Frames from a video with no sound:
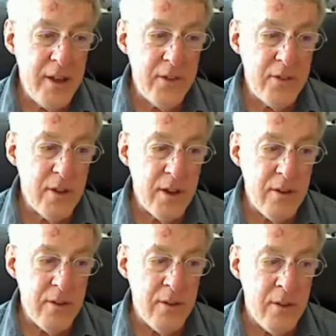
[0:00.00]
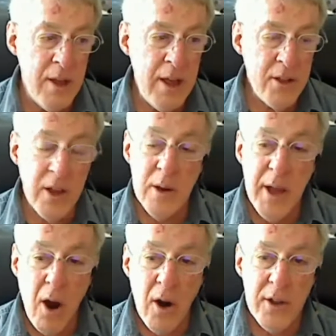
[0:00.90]
going to be
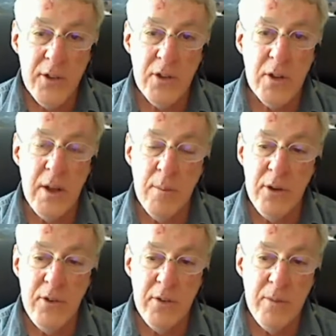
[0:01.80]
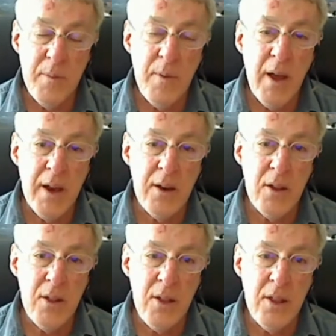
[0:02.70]
artist images, and
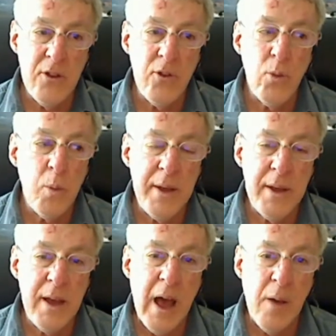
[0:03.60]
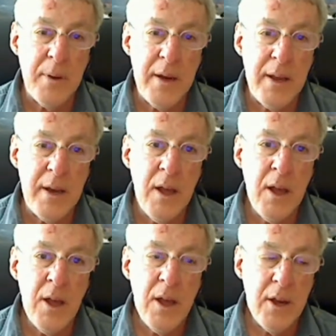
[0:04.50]
this will be happening
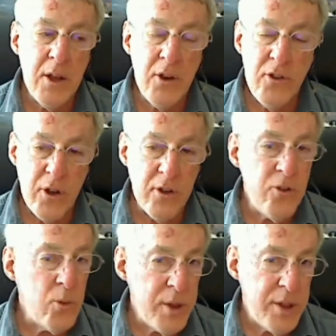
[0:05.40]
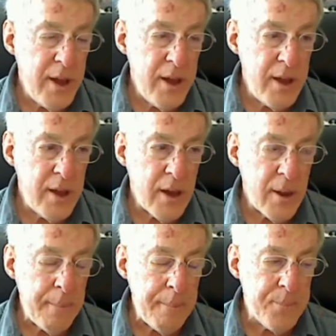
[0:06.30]
in conjunction with a
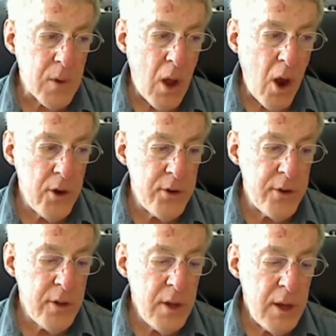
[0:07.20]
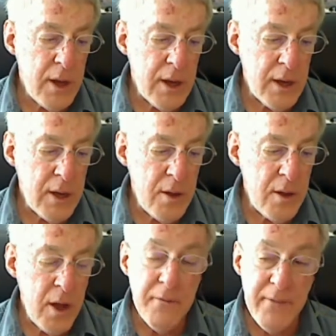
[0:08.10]
art
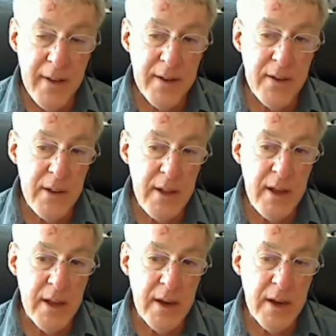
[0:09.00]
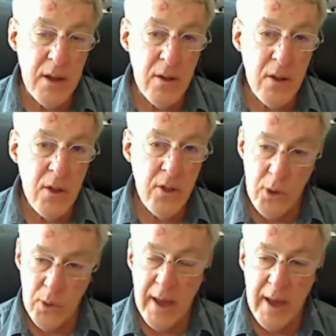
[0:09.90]
event in the
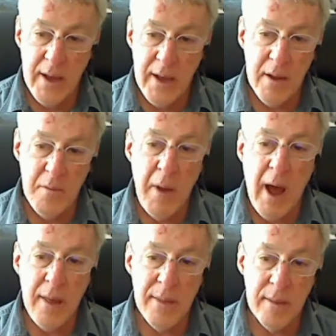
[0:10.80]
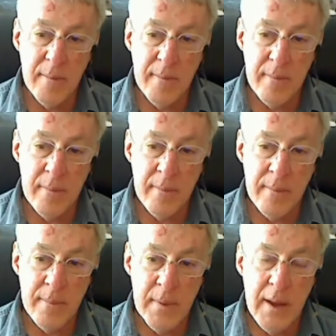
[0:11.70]
UK, in Bath.
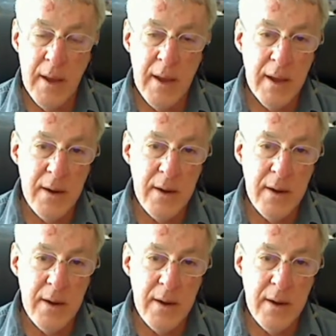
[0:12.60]
And